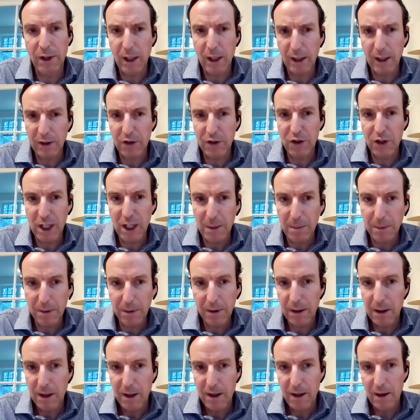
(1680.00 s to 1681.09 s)
stock is cheap,
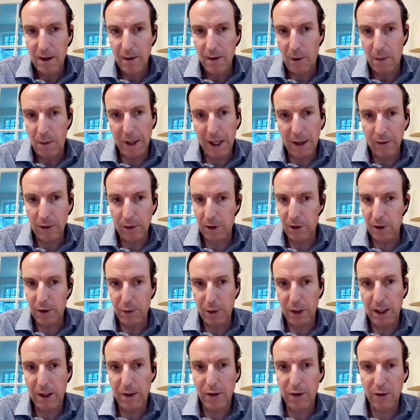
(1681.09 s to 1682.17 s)
one thing I've learned
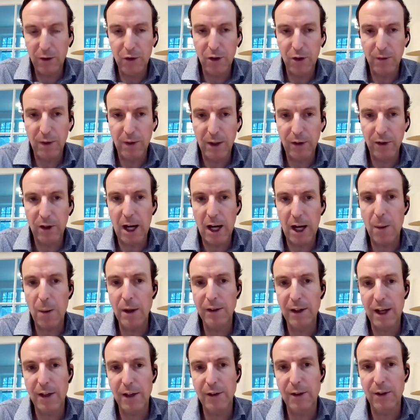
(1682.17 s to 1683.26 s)
20 years social investor,
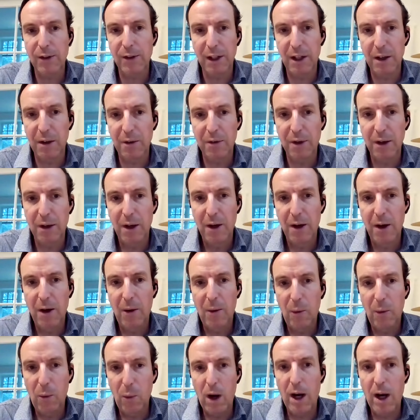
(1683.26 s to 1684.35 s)
always ask yourself,
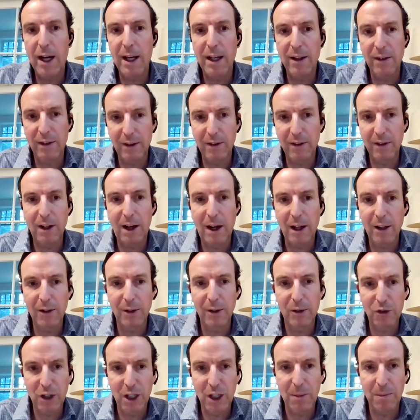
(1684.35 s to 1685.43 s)
why is this stock
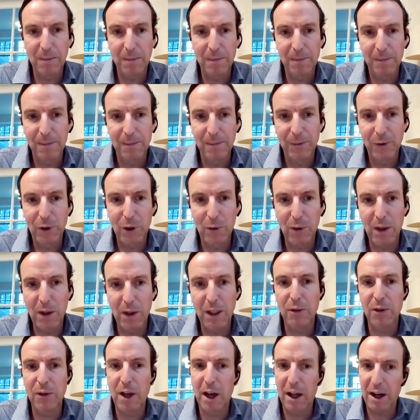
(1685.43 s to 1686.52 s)
so cheap? So if you
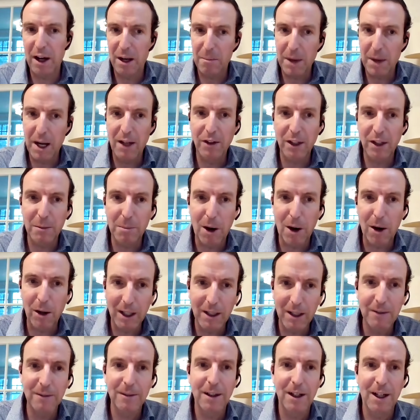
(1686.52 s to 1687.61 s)
think you've got an amazing
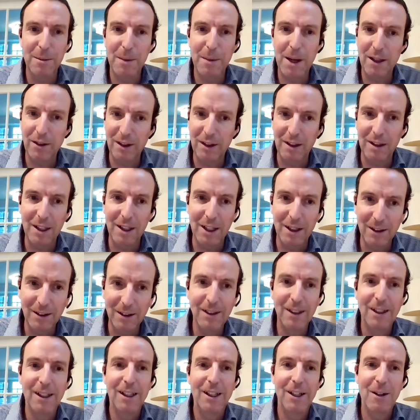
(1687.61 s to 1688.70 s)
bargain, an amazing
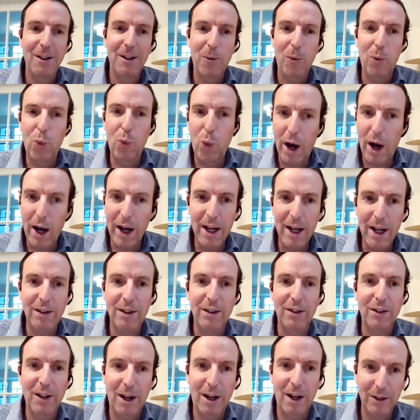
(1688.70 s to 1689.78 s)
deal, why is
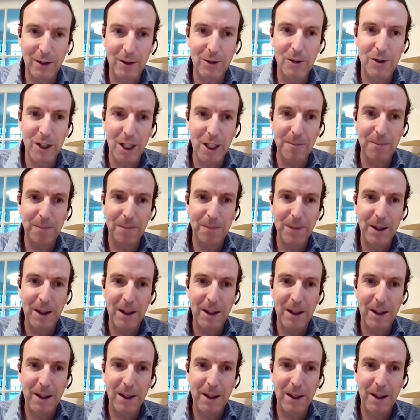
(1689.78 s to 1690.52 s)
this stock so cheap?